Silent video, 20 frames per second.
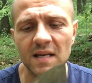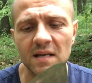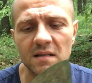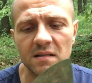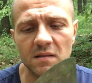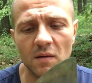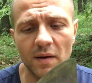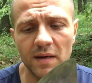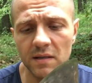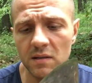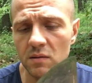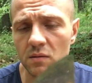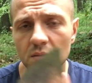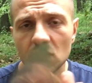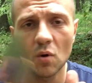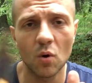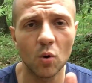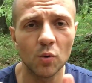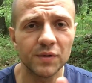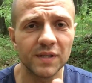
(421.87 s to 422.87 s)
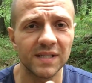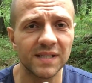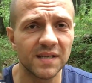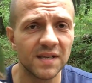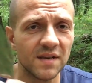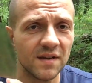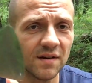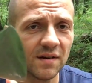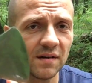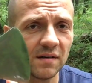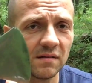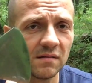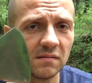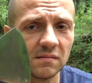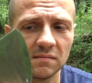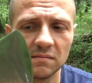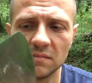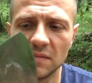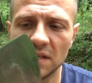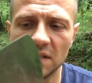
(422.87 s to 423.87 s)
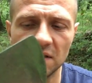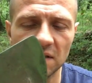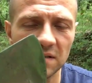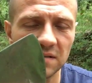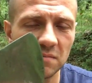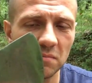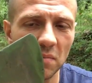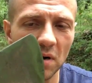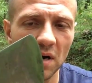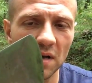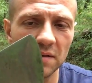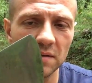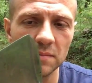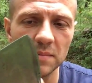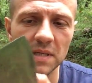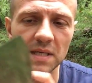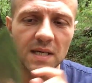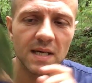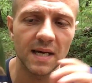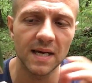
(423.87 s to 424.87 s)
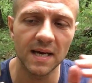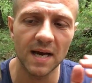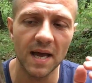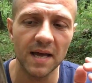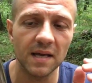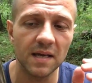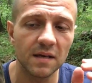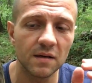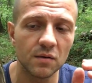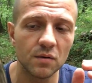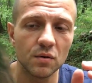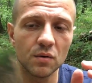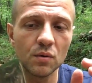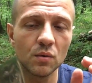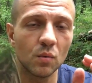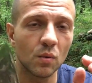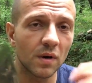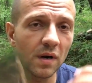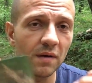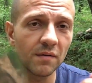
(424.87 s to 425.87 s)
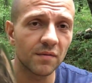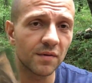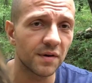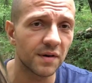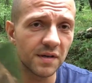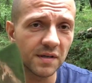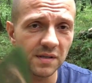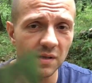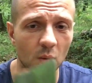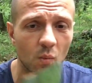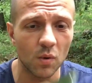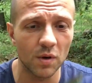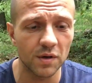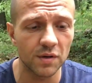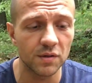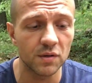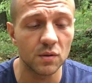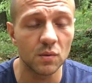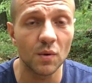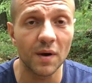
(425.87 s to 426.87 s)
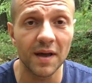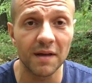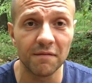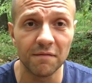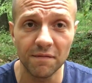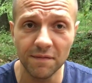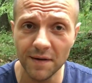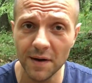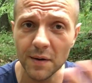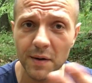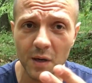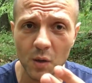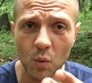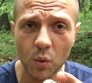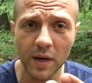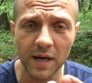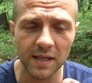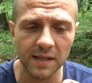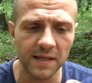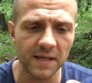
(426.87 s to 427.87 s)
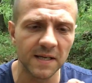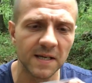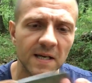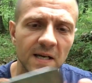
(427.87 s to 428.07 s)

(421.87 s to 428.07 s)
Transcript: So I do hold it here, it doesn't bother me, and I can do whatever it is I want to do, and very quickly.